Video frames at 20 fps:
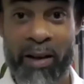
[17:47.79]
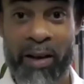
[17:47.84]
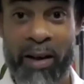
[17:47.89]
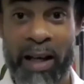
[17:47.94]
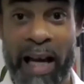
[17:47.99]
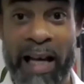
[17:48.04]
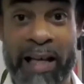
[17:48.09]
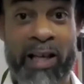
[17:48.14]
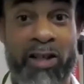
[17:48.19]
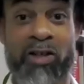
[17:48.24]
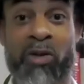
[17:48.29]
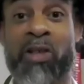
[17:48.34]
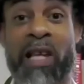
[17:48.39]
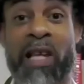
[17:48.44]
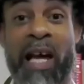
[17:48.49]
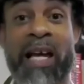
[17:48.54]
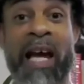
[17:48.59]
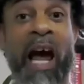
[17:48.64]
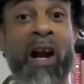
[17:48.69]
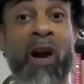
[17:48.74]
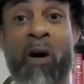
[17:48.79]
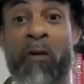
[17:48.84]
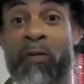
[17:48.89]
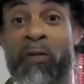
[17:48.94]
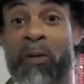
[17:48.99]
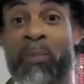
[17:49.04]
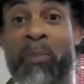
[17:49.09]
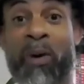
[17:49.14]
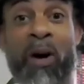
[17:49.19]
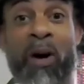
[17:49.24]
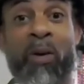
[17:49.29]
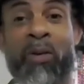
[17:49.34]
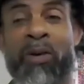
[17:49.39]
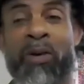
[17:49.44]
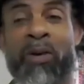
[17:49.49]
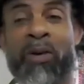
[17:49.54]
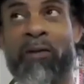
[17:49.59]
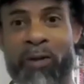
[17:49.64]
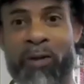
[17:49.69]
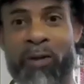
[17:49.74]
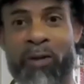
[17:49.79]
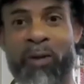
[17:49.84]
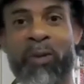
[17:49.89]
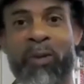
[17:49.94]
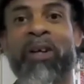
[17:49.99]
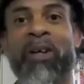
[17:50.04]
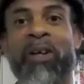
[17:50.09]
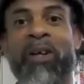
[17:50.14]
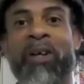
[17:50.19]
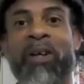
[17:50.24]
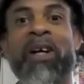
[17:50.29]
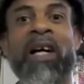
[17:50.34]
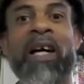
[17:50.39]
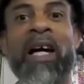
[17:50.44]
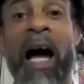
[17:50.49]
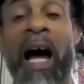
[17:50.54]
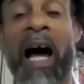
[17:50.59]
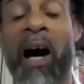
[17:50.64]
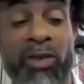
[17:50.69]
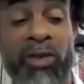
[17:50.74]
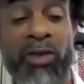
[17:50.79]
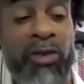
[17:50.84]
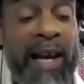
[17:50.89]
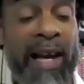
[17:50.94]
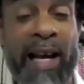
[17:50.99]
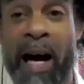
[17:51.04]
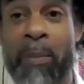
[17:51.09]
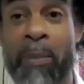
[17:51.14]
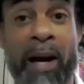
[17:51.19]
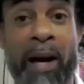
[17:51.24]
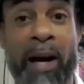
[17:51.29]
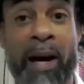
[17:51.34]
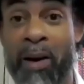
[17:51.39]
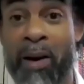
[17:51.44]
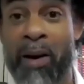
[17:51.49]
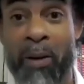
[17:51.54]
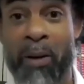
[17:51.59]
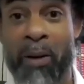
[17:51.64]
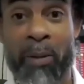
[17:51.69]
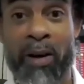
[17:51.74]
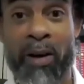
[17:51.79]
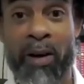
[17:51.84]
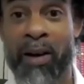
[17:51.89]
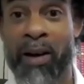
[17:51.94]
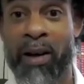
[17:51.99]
And as soon as I got off the boat, if you will, I was like, I'm back home.